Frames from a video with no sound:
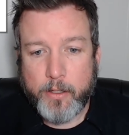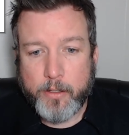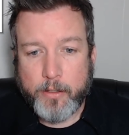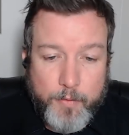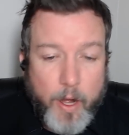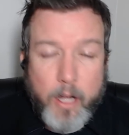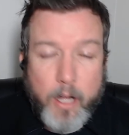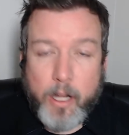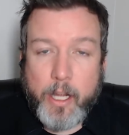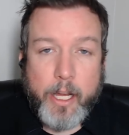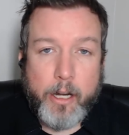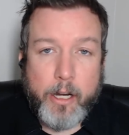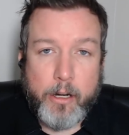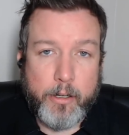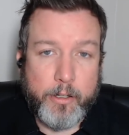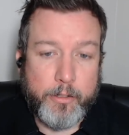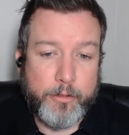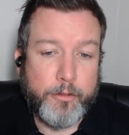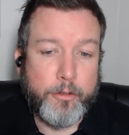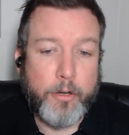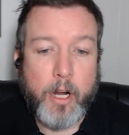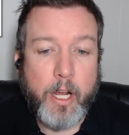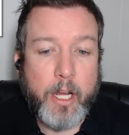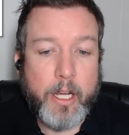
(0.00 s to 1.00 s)
"Kamala
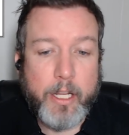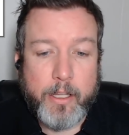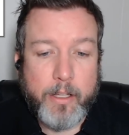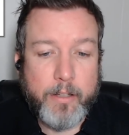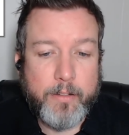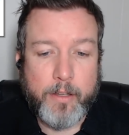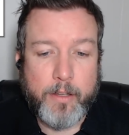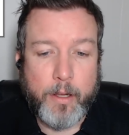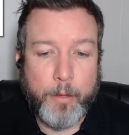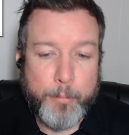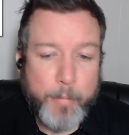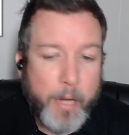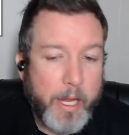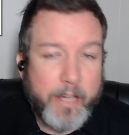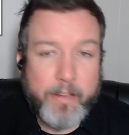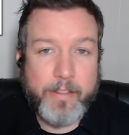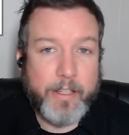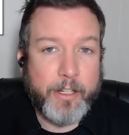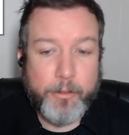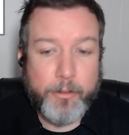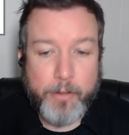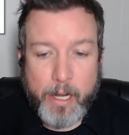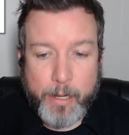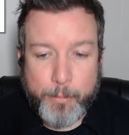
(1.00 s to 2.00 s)
Harris trying this
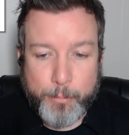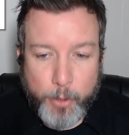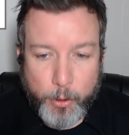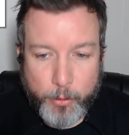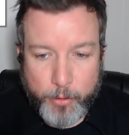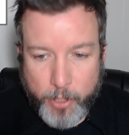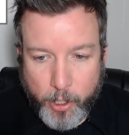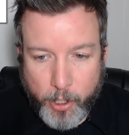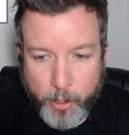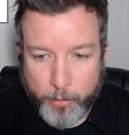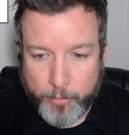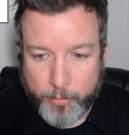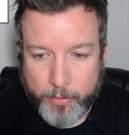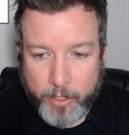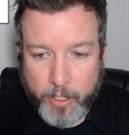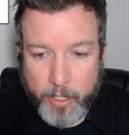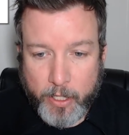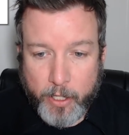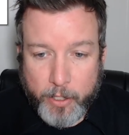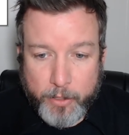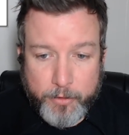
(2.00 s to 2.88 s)
amazing rainbow coat.